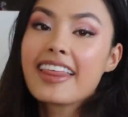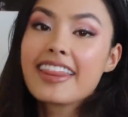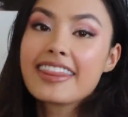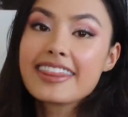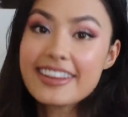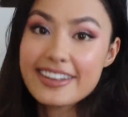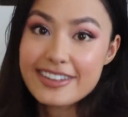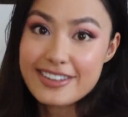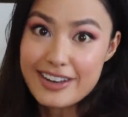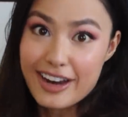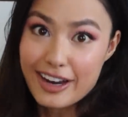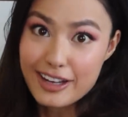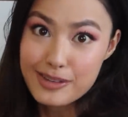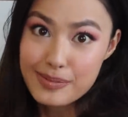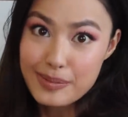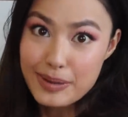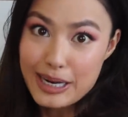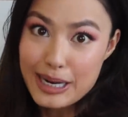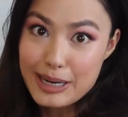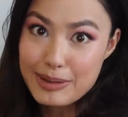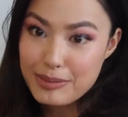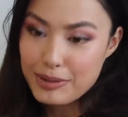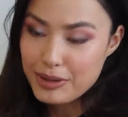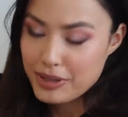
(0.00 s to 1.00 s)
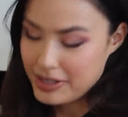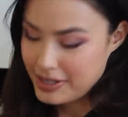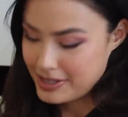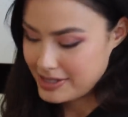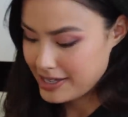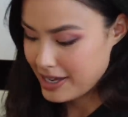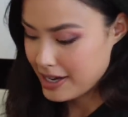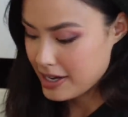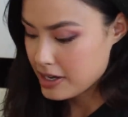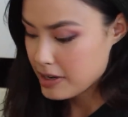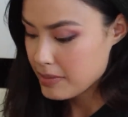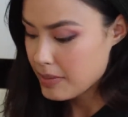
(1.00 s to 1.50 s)
This next book I'm really
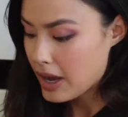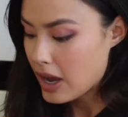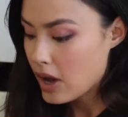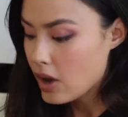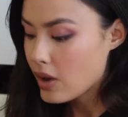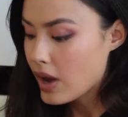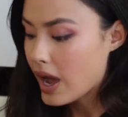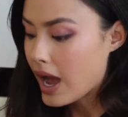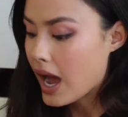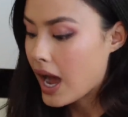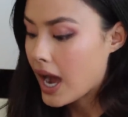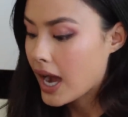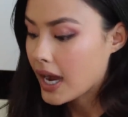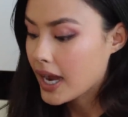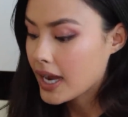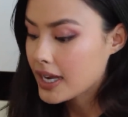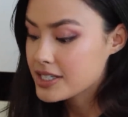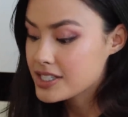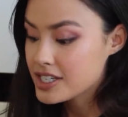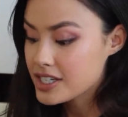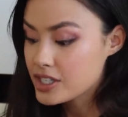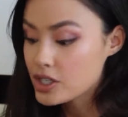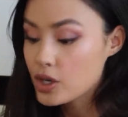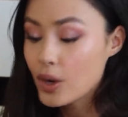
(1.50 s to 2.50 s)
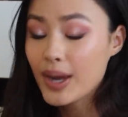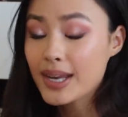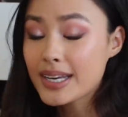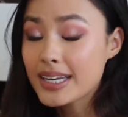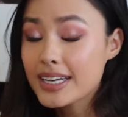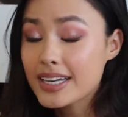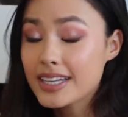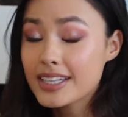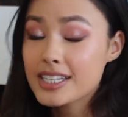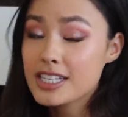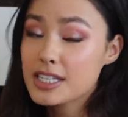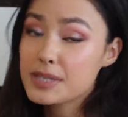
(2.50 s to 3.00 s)
excited about. I didn't know I
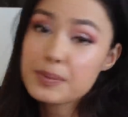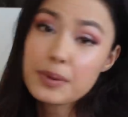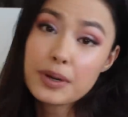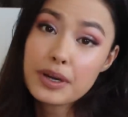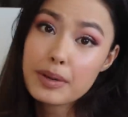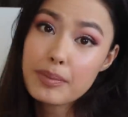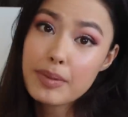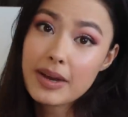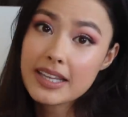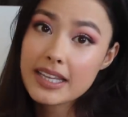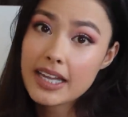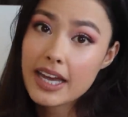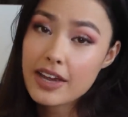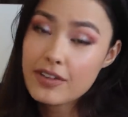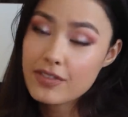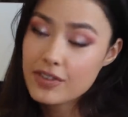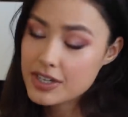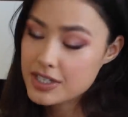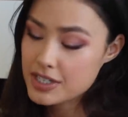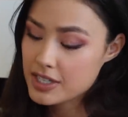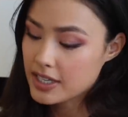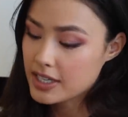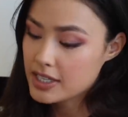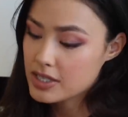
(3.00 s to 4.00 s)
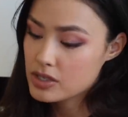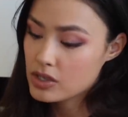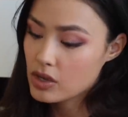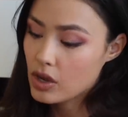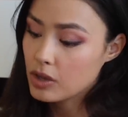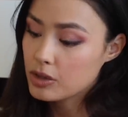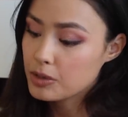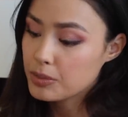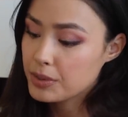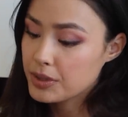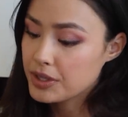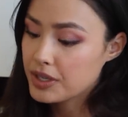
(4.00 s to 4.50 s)
needed this book in my life until I
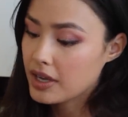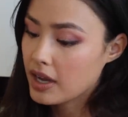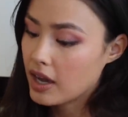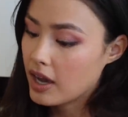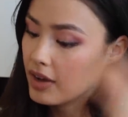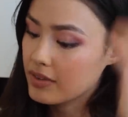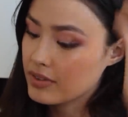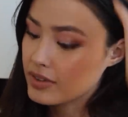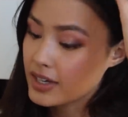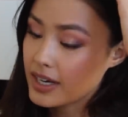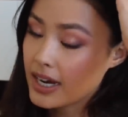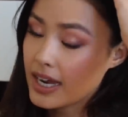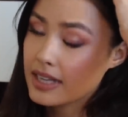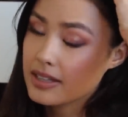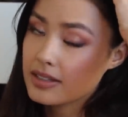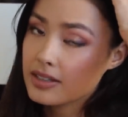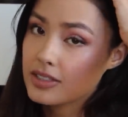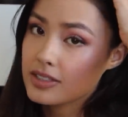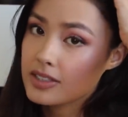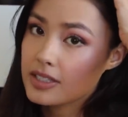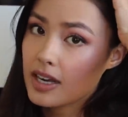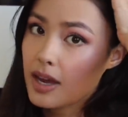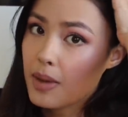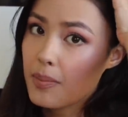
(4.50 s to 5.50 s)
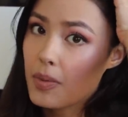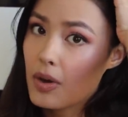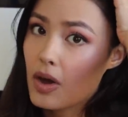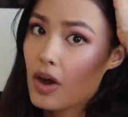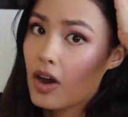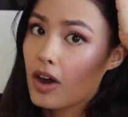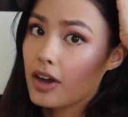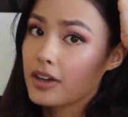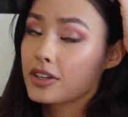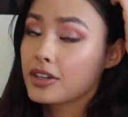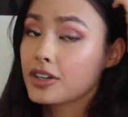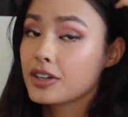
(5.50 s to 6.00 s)
saw the pretty cover and looked it up
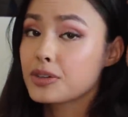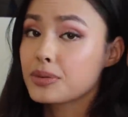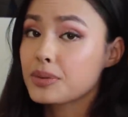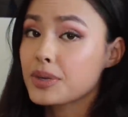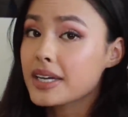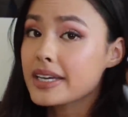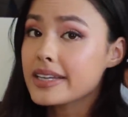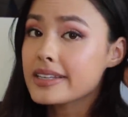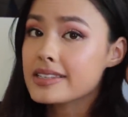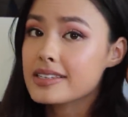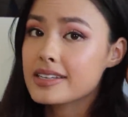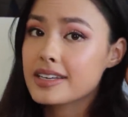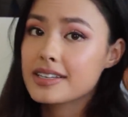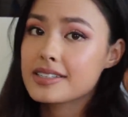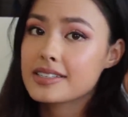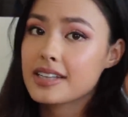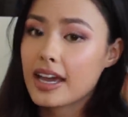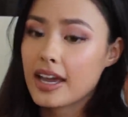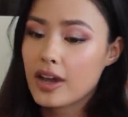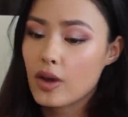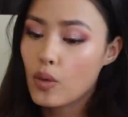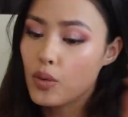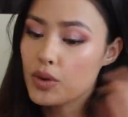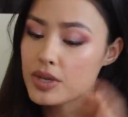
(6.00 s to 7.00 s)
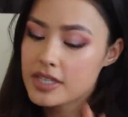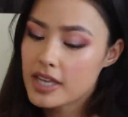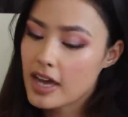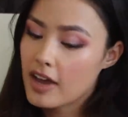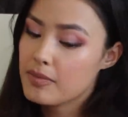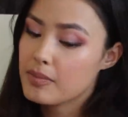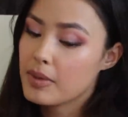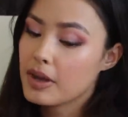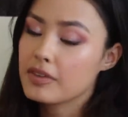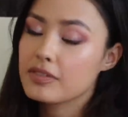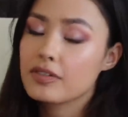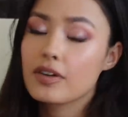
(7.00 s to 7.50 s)
on GoodReads, because I always
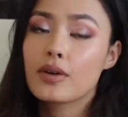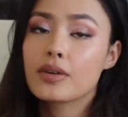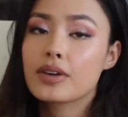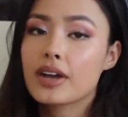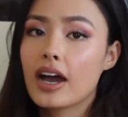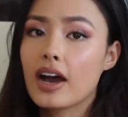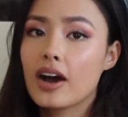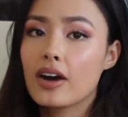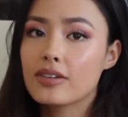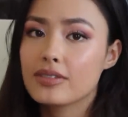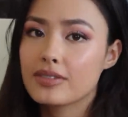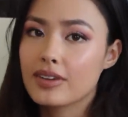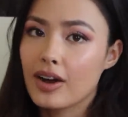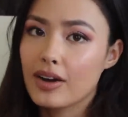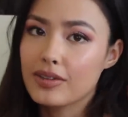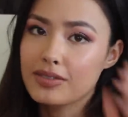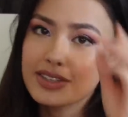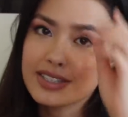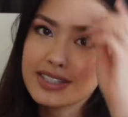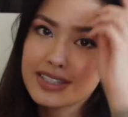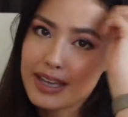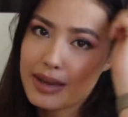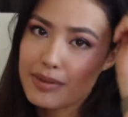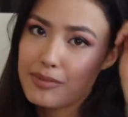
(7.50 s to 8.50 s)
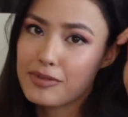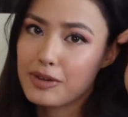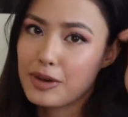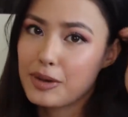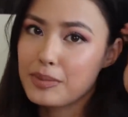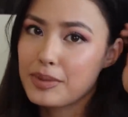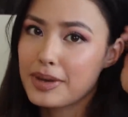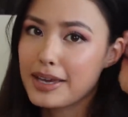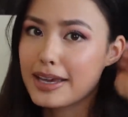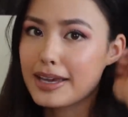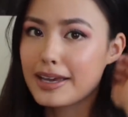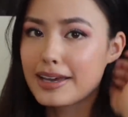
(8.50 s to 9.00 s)
have my phone out. Obviously I'm
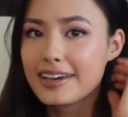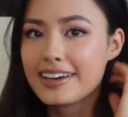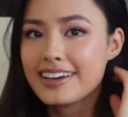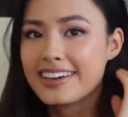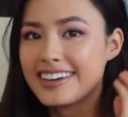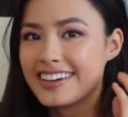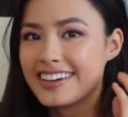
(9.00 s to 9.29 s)
filming,